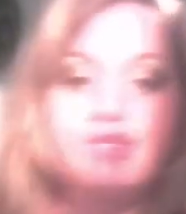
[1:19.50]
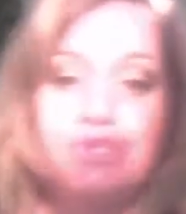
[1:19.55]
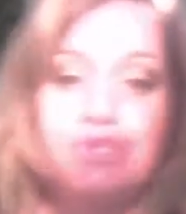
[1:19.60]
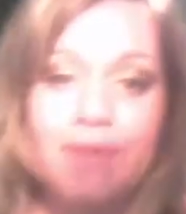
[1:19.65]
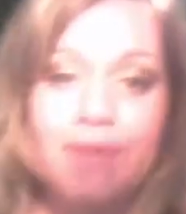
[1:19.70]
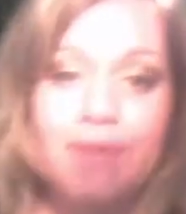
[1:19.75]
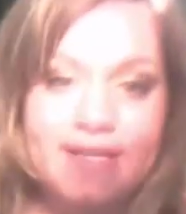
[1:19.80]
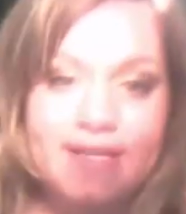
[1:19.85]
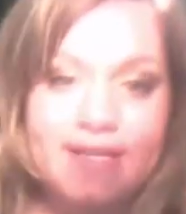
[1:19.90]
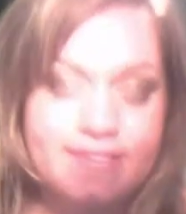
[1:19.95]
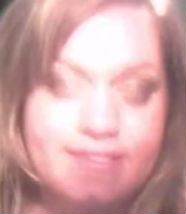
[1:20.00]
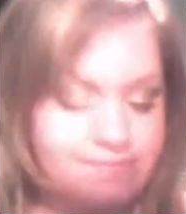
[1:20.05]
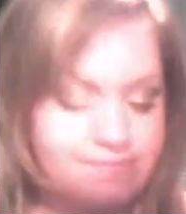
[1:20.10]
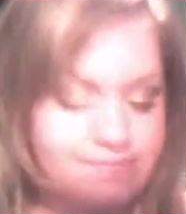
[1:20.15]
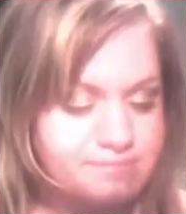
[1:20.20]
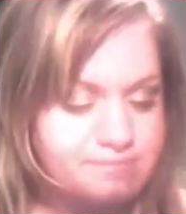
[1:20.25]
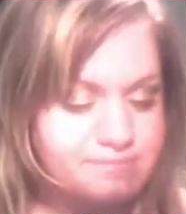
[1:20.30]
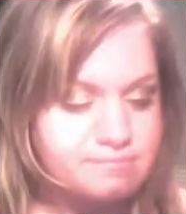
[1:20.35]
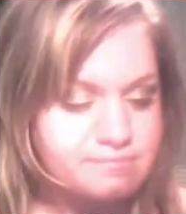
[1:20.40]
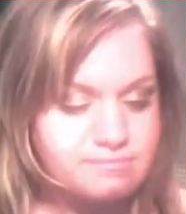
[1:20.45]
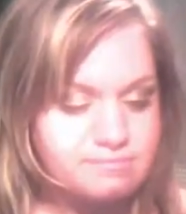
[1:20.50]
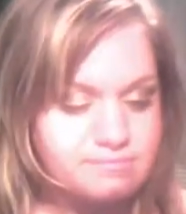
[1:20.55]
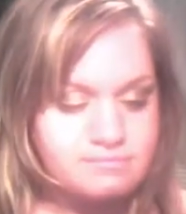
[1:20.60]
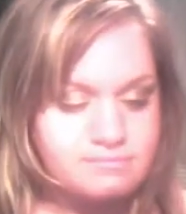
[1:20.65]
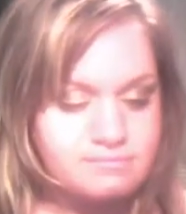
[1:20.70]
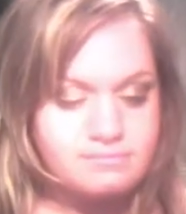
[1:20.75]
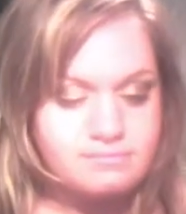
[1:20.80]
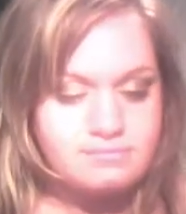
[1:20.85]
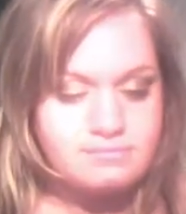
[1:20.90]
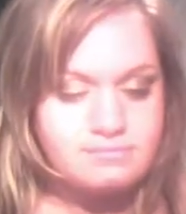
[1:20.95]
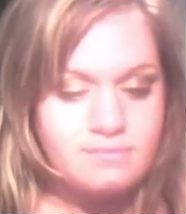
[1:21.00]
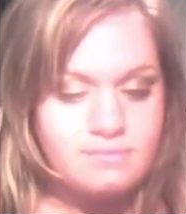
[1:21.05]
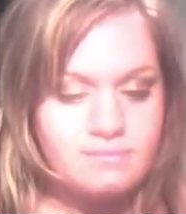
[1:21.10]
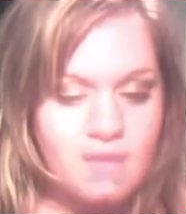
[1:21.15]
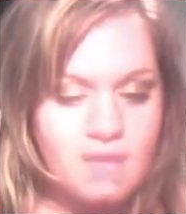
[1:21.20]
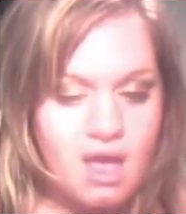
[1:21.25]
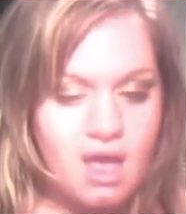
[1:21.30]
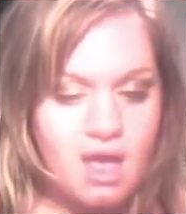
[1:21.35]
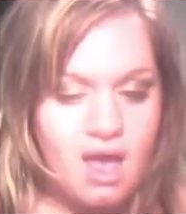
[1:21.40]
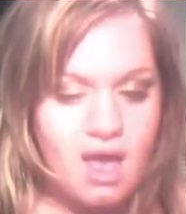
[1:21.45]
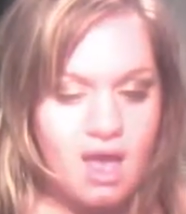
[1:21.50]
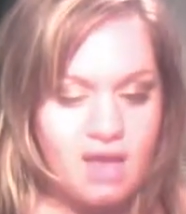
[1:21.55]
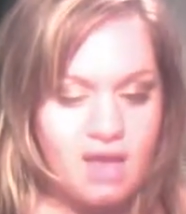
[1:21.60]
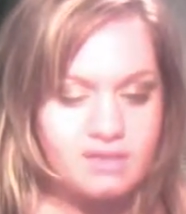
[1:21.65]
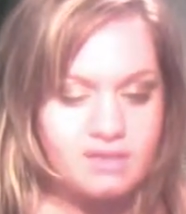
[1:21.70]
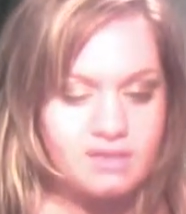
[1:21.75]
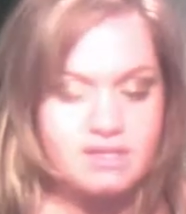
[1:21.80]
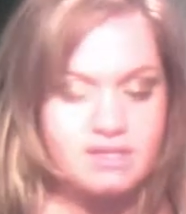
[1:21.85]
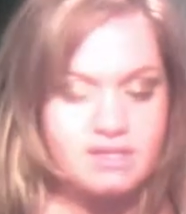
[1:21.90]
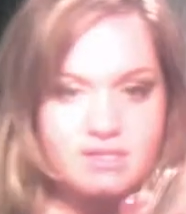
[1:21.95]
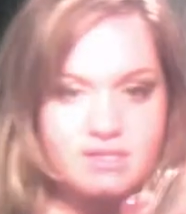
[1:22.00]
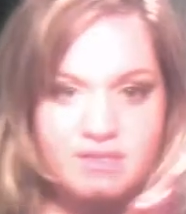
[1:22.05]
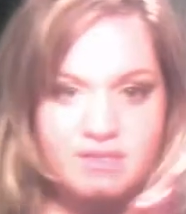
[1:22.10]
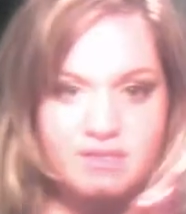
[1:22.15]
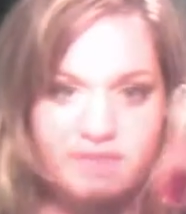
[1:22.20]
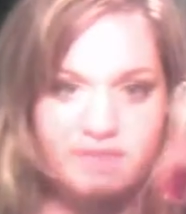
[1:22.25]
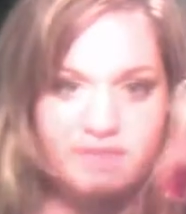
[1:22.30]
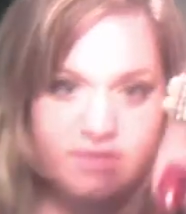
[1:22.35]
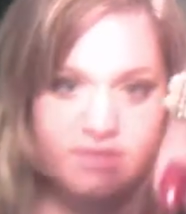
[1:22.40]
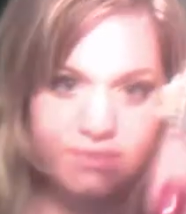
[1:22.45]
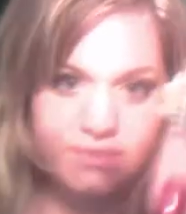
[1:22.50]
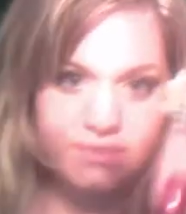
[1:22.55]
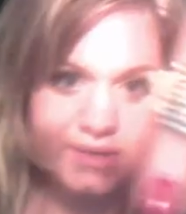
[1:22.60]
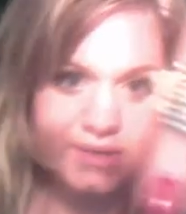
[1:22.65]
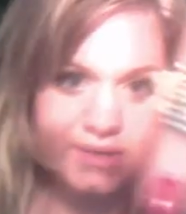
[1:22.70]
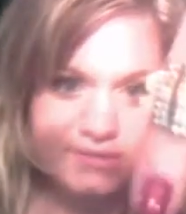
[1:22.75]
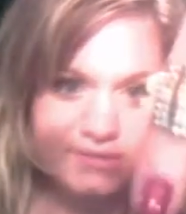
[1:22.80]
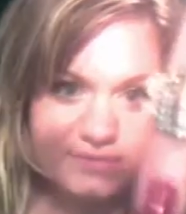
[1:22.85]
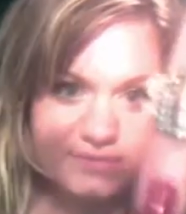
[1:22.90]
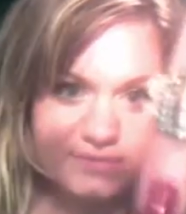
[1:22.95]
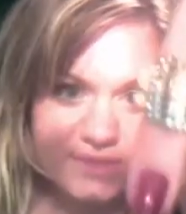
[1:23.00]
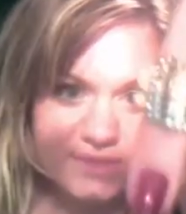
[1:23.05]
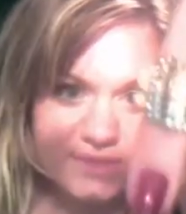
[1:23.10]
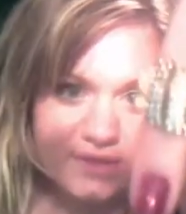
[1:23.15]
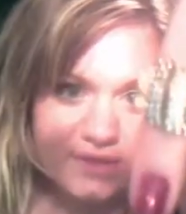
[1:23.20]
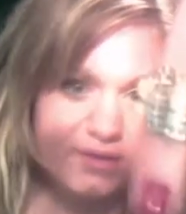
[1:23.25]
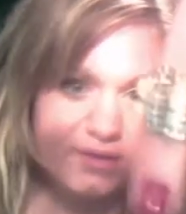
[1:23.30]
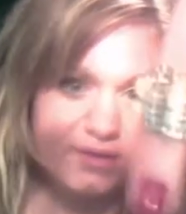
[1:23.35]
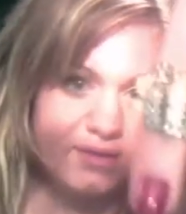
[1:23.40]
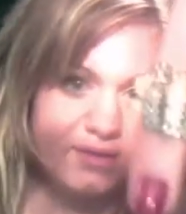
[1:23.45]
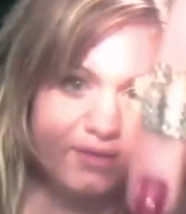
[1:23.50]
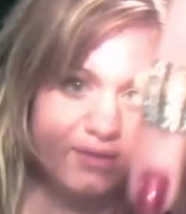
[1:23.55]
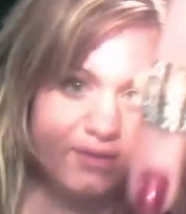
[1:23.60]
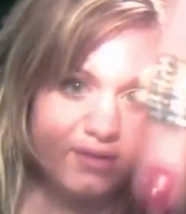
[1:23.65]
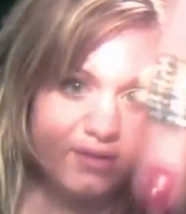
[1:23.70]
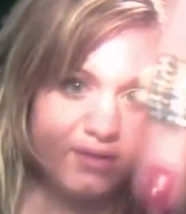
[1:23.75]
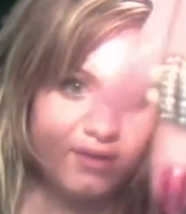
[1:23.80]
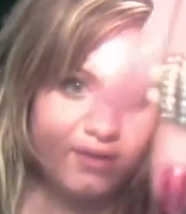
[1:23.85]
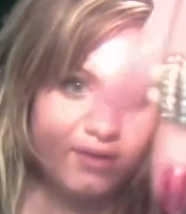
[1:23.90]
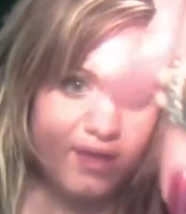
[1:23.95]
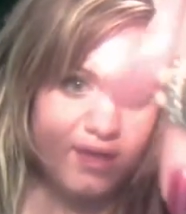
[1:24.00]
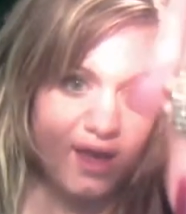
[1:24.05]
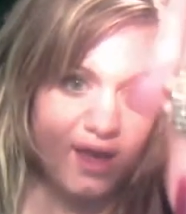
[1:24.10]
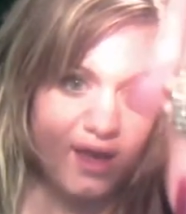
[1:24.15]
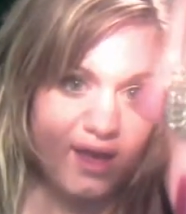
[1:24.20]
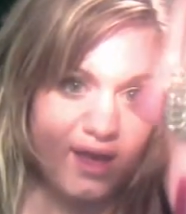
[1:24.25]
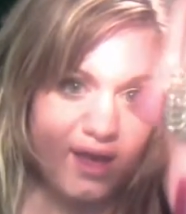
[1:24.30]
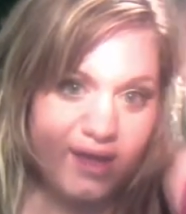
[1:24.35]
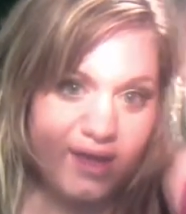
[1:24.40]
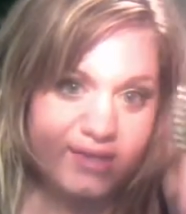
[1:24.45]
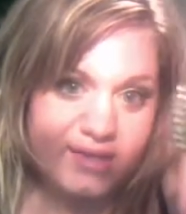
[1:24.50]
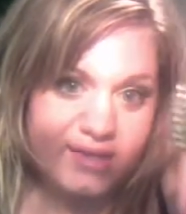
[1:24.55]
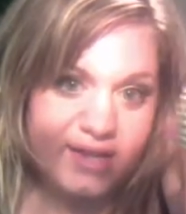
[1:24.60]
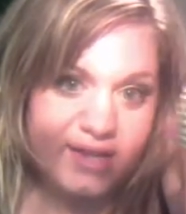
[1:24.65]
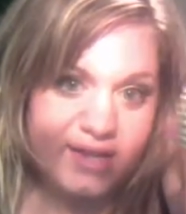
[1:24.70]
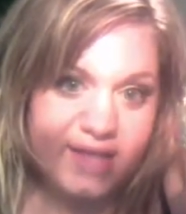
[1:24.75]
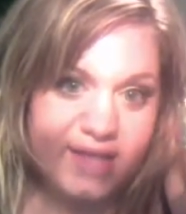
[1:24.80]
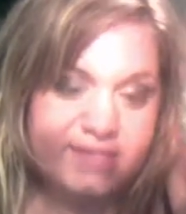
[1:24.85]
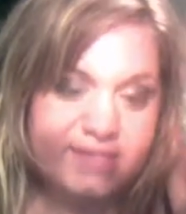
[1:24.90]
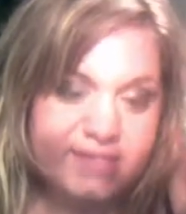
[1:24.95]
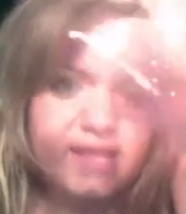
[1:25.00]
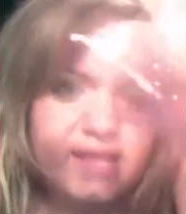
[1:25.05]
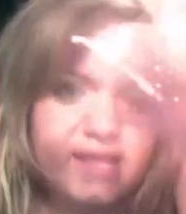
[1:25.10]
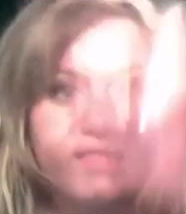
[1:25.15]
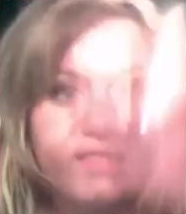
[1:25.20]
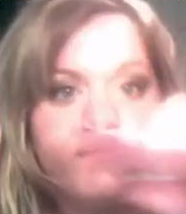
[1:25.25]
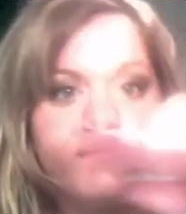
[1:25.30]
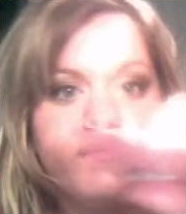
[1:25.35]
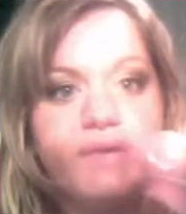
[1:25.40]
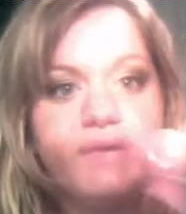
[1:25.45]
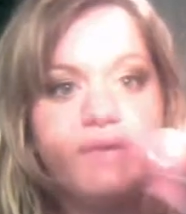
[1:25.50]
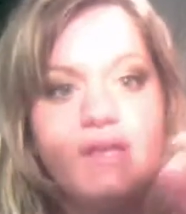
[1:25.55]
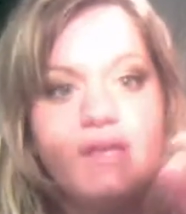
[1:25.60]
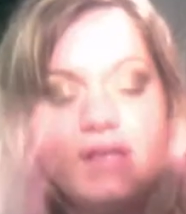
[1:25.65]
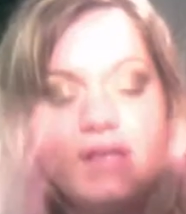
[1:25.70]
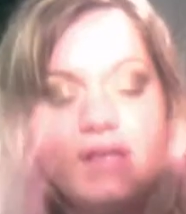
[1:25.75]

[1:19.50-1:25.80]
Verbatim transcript: rings, and this is the first one, and it has like three